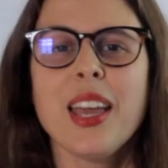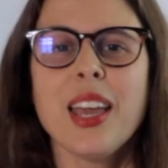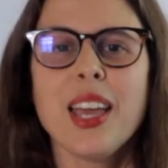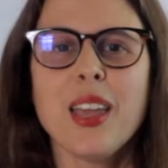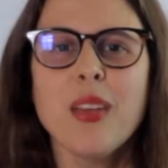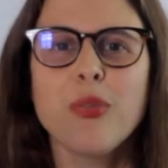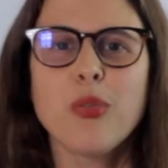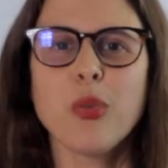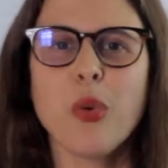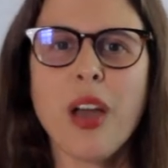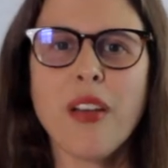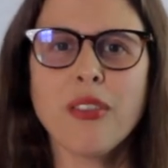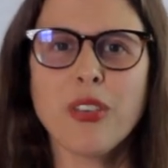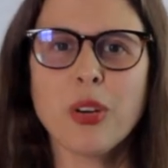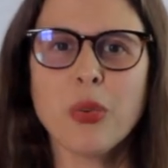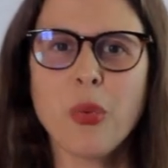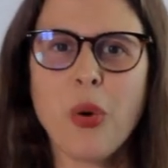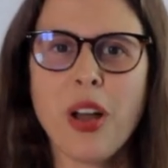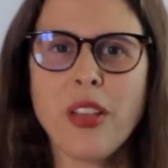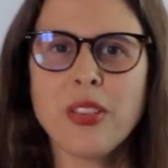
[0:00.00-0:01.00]
If you
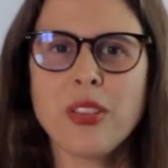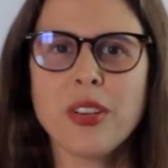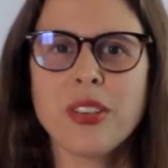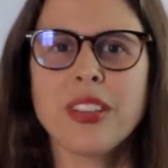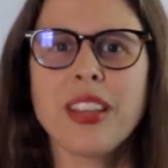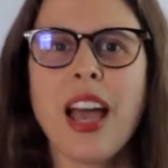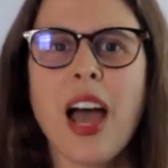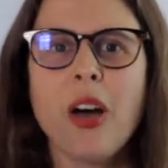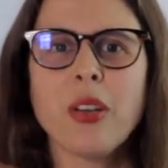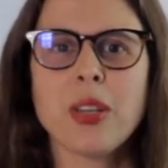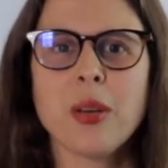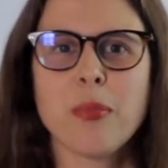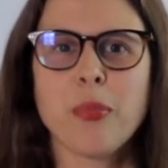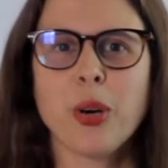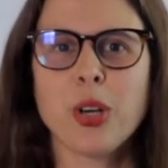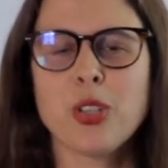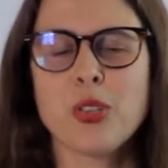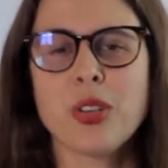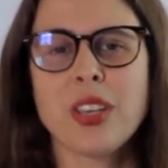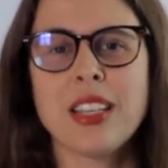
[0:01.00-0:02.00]
ever wondered how the
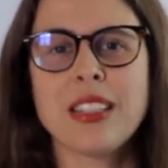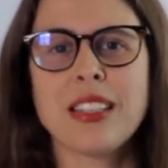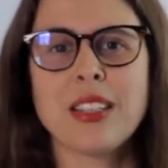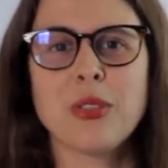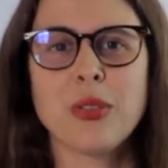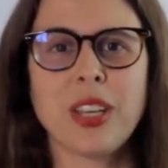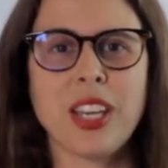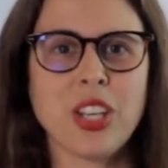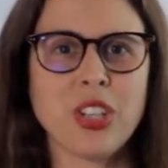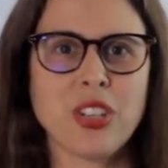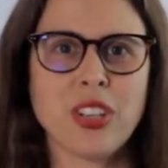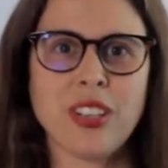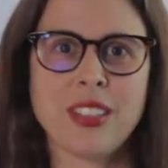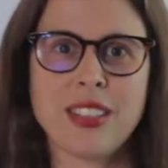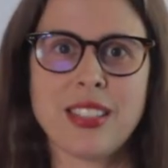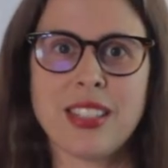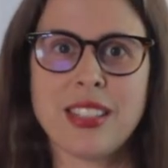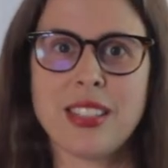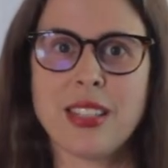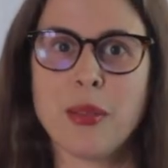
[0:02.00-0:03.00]
Portuguese educational
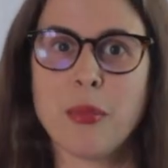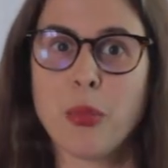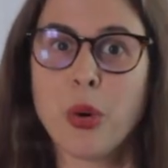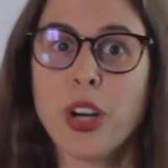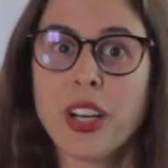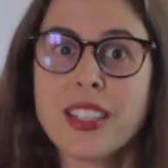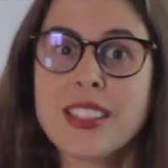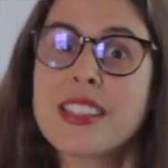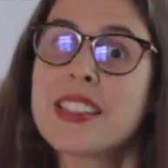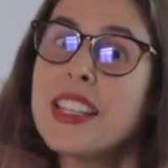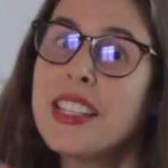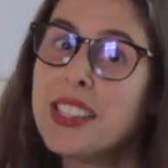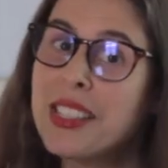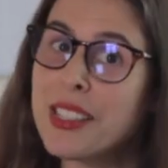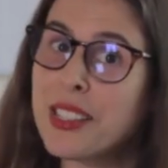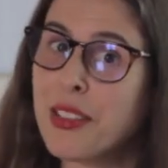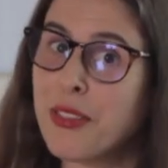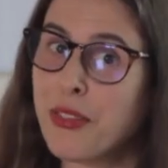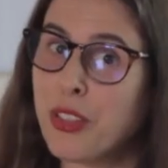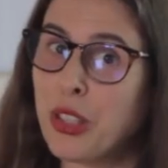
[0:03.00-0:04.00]
system works, this
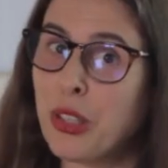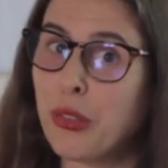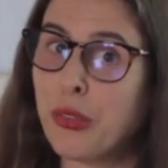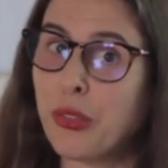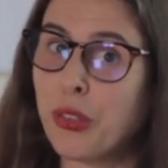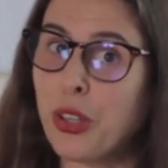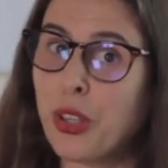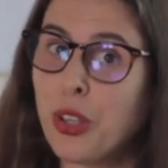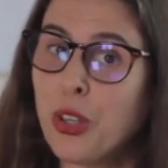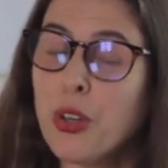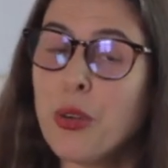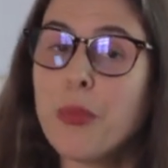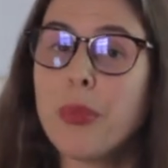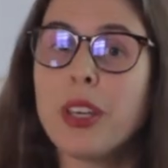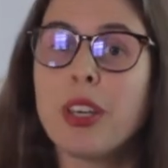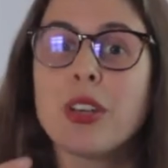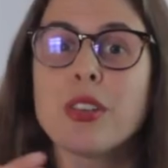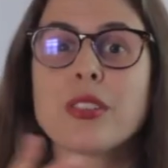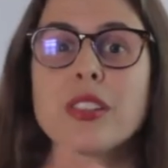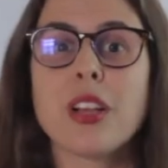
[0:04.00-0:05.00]
is the video for you
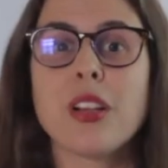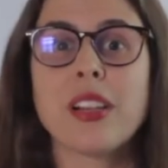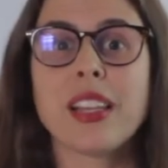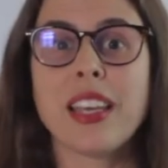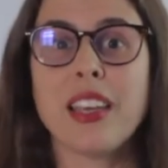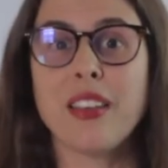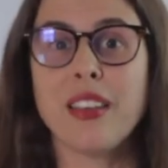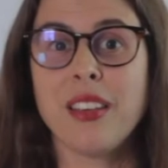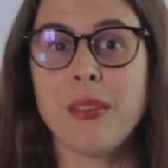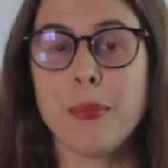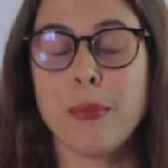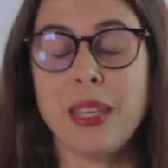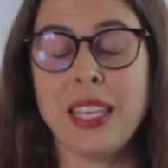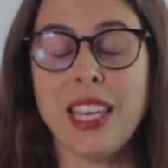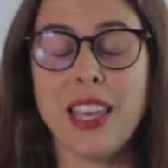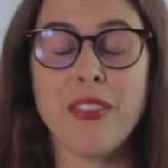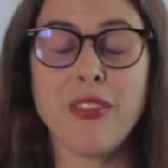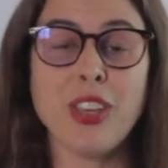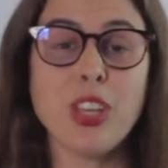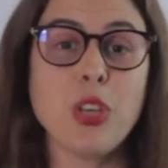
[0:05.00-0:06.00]
because I'll be
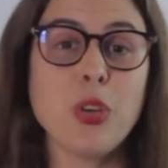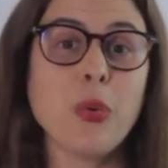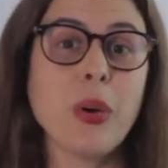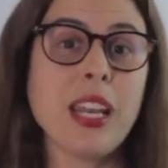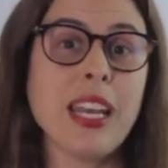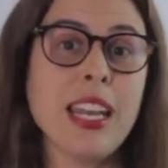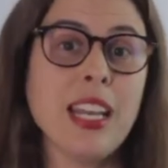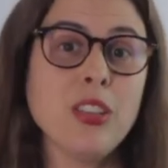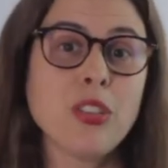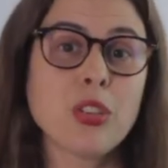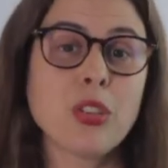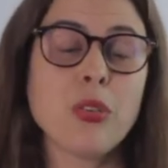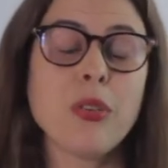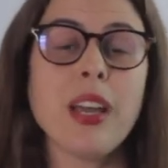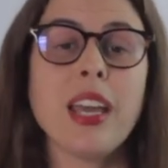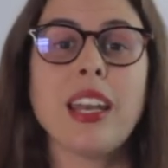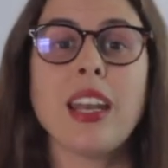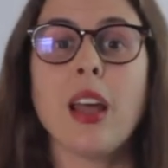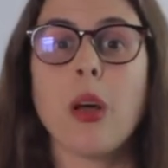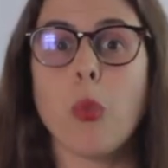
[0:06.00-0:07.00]
giving you an intro
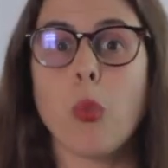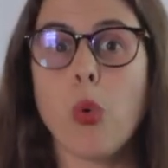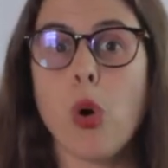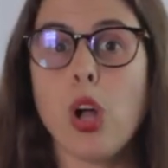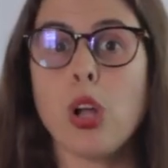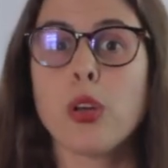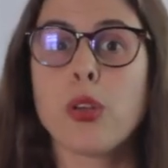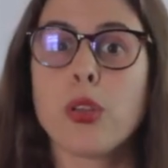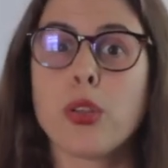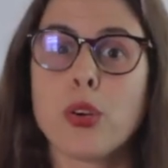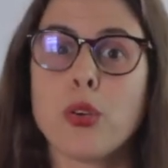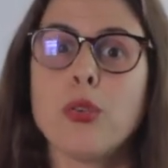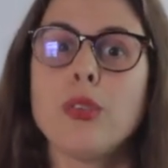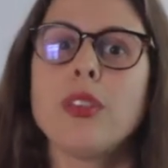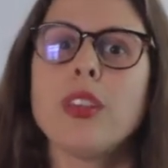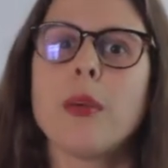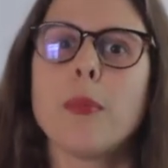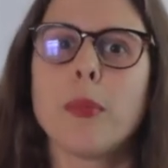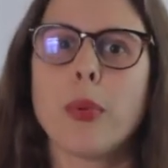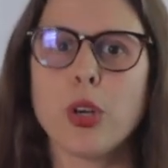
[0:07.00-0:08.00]
and a walk
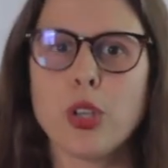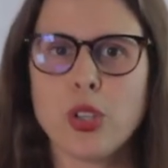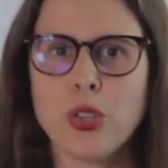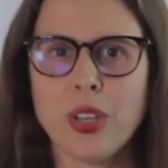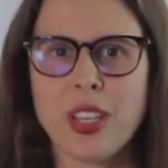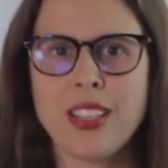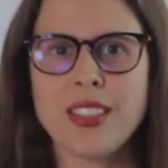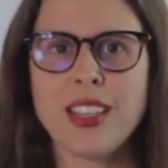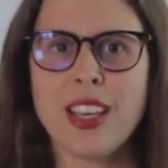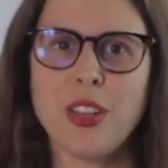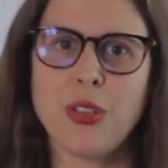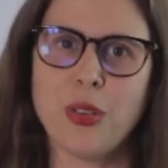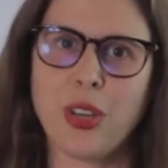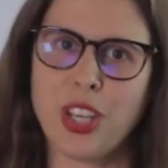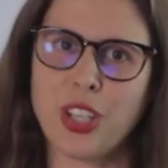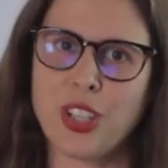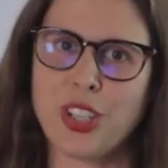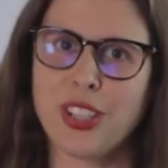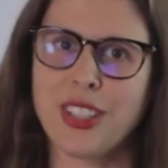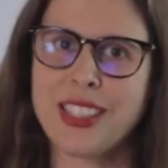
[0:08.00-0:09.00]
through the Portuguese
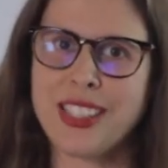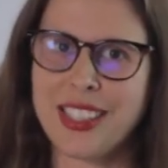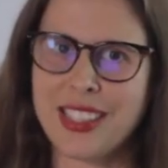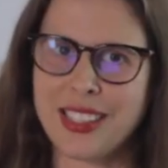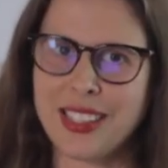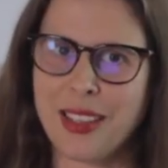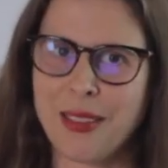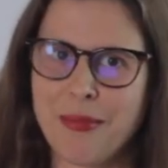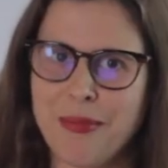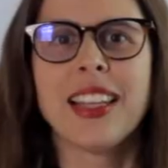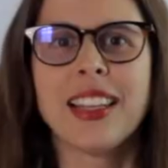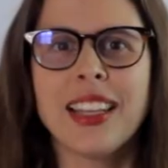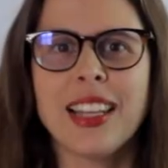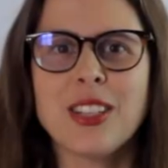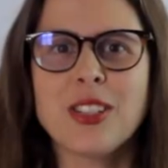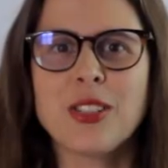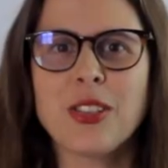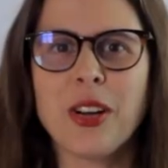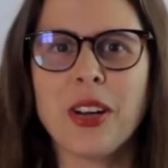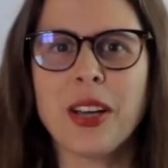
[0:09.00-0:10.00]
educational system.
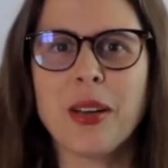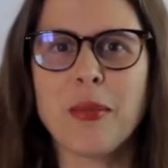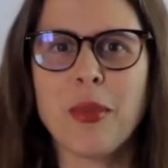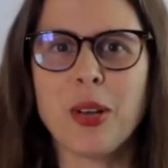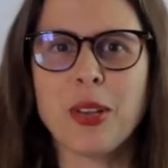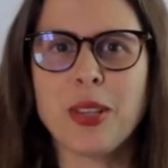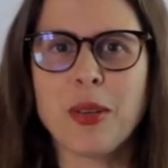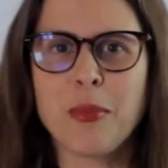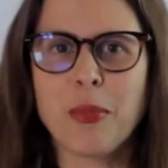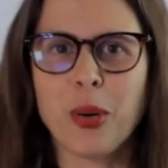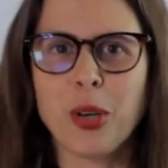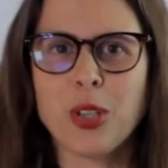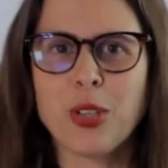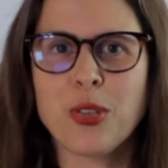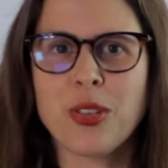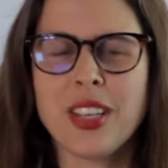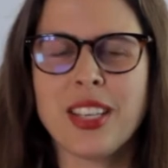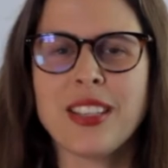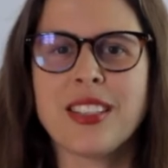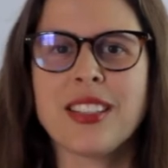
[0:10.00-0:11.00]
Let's talk about the
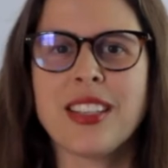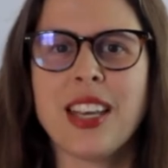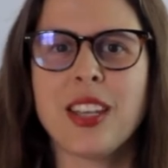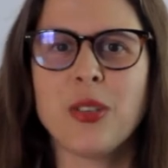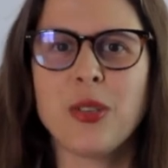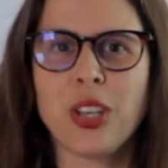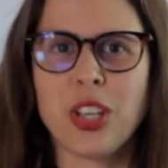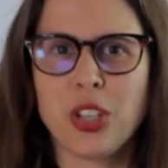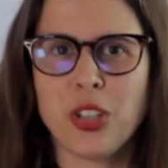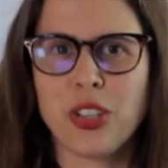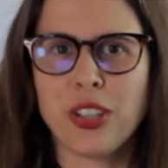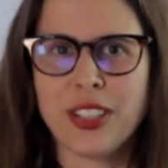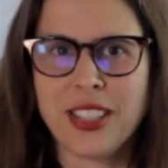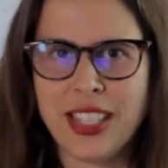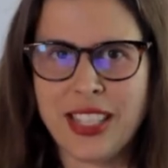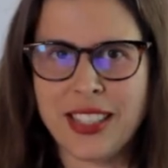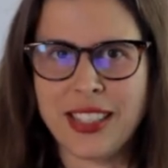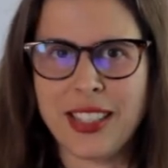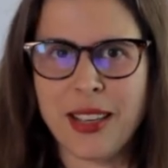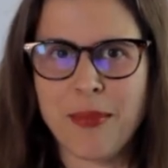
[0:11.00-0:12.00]
Portuguese educational
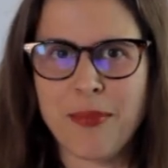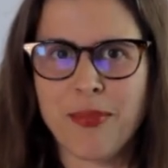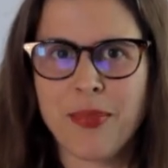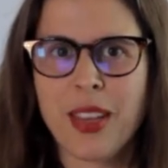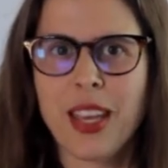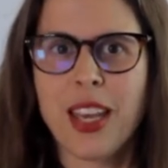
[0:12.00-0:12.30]
system.